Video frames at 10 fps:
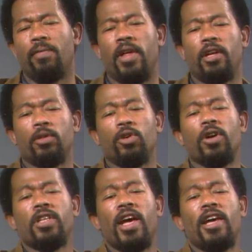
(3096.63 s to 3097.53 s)
That it was
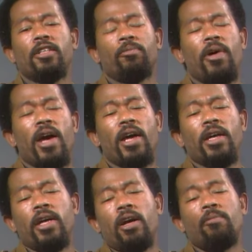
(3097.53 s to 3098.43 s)
organized
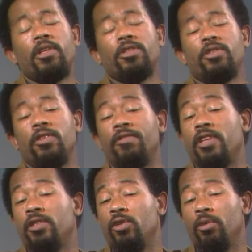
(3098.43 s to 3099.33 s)
by our Minister of
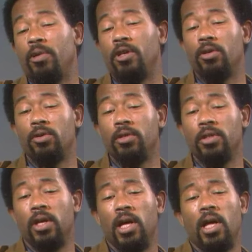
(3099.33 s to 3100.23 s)
Defense, Huey P.
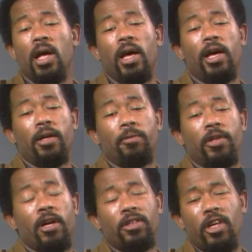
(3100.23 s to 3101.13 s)
Newton, and
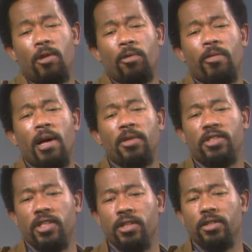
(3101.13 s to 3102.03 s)
our Chairman, Bobby
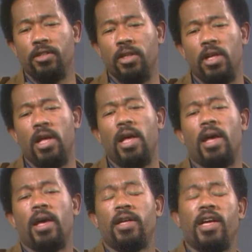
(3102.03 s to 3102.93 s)
Seale,
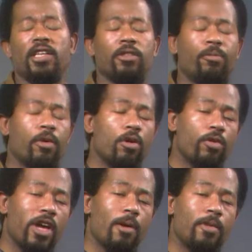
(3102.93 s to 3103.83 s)
and has a
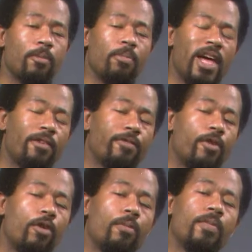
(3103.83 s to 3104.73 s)
program and a
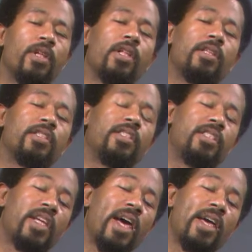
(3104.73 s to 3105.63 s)
platform
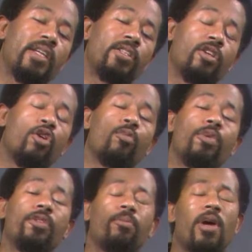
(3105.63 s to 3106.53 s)
designed to cope
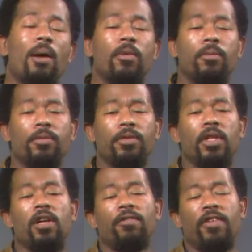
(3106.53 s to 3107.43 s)
with the problems
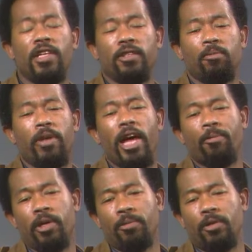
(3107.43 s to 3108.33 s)
facing black
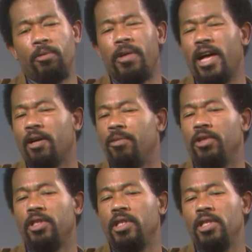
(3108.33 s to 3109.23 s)
people in the black
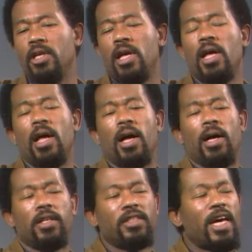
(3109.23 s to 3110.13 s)
community.
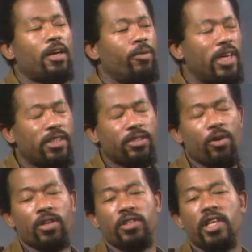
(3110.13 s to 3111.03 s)
It's not a racist
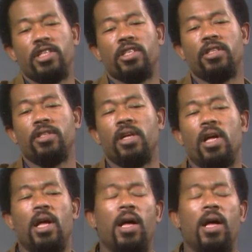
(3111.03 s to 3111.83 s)
organization.